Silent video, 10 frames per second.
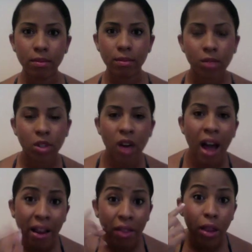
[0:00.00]
to
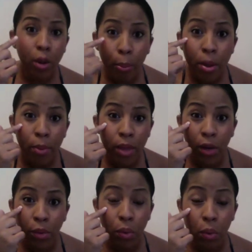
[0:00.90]
hide that little pimple that
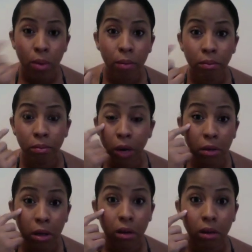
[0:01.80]
grew right
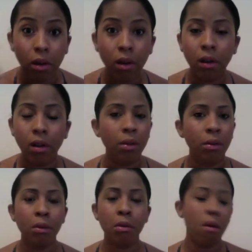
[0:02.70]
there.
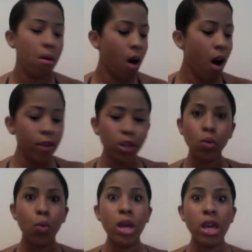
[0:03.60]
All this
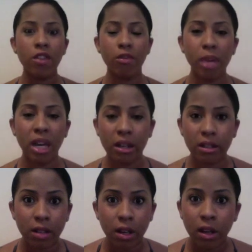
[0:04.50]
weave
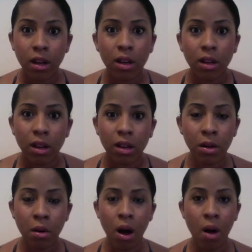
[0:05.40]
because,
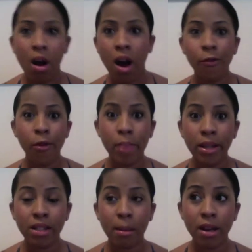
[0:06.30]
God
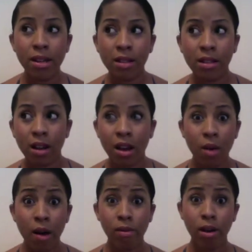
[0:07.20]
forbid somebody sees that I
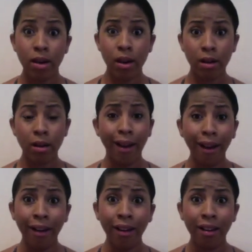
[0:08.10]
don't have long hair.
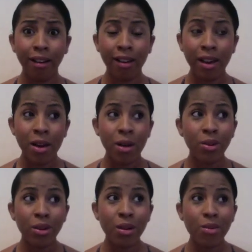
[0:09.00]
Hey,
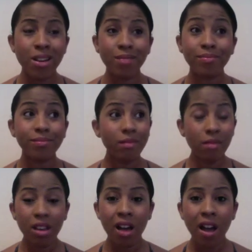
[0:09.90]
well, you know what?
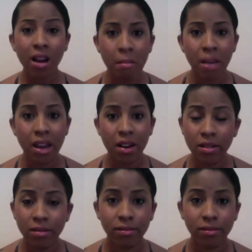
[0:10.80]
I cut my hair